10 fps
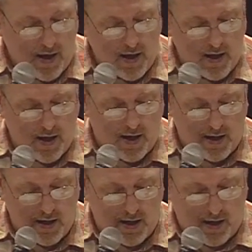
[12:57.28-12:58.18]

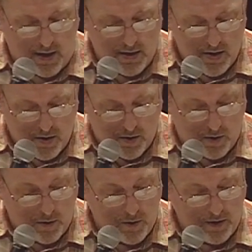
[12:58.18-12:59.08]
I
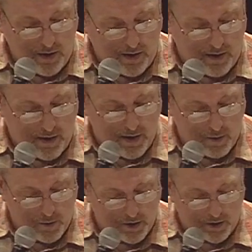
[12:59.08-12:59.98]
know they
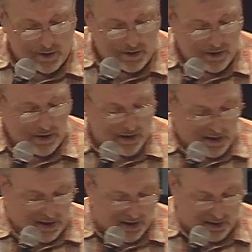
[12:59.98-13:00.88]
will
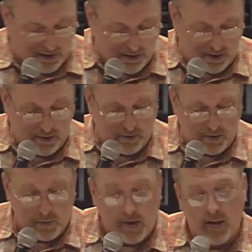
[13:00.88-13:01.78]
continue to
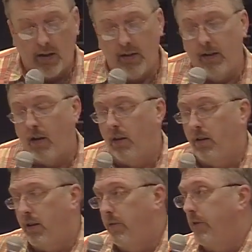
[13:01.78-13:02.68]
do well, and they are
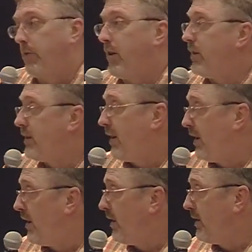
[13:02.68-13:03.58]
looking for
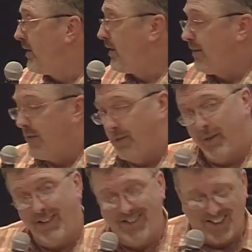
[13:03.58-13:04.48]
volunteers if anybody's